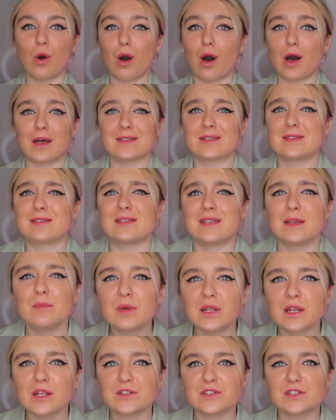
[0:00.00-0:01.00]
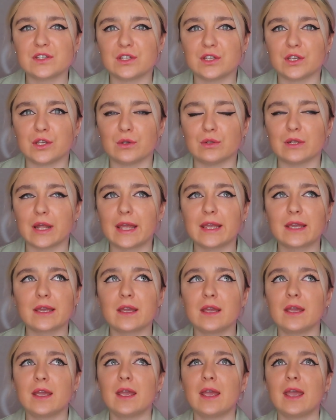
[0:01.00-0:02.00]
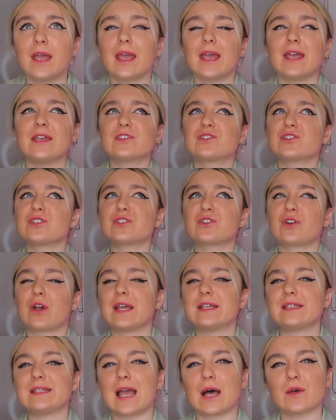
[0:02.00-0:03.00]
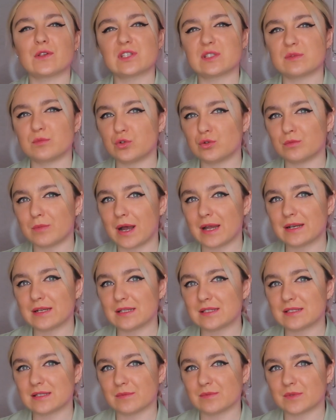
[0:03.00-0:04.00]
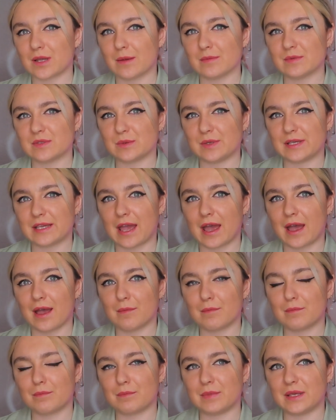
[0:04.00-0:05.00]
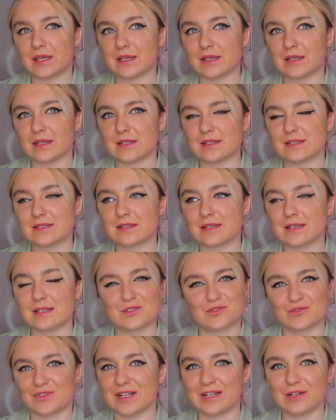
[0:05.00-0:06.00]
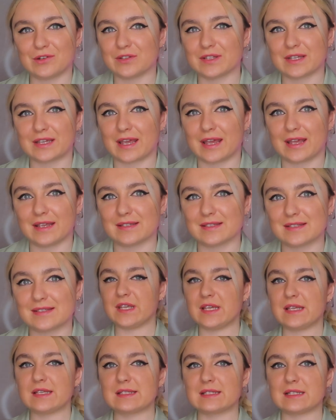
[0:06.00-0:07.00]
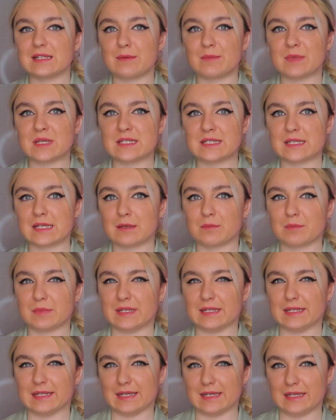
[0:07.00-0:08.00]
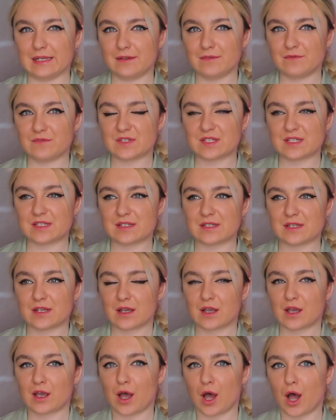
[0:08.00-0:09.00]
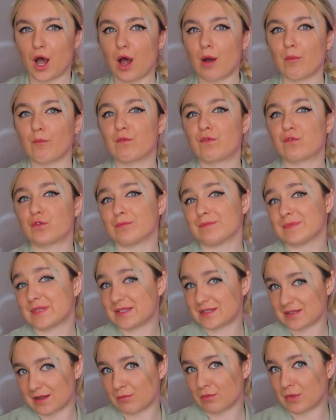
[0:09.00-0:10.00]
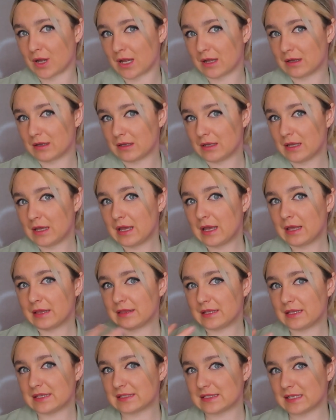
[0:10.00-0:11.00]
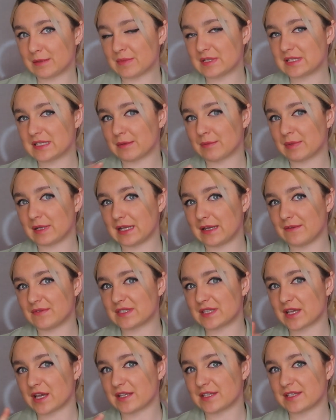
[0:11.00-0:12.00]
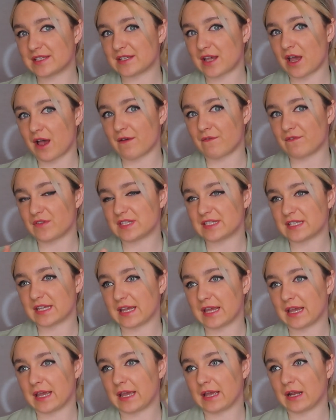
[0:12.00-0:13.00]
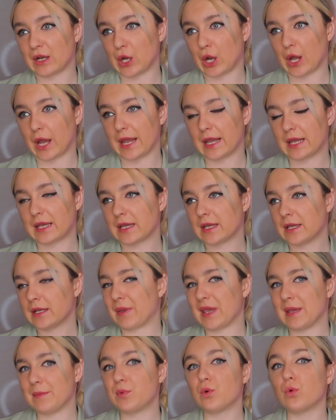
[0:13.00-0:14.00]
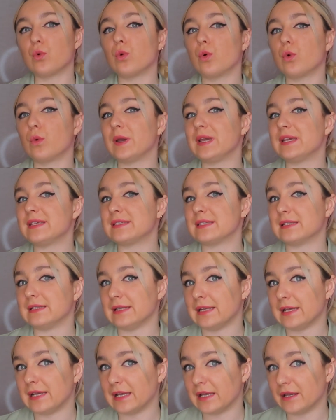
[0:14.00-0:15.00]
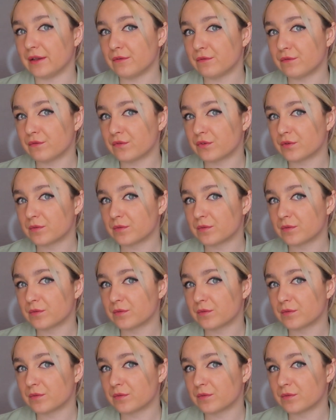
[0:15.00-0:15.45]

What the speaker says: are similar to you. Like, it's just crazy how small-minded sometimes we get, because it's really not the case. These limiting beliefs come from somewhere. These limiting beliefs that are surfacing, like people always leave,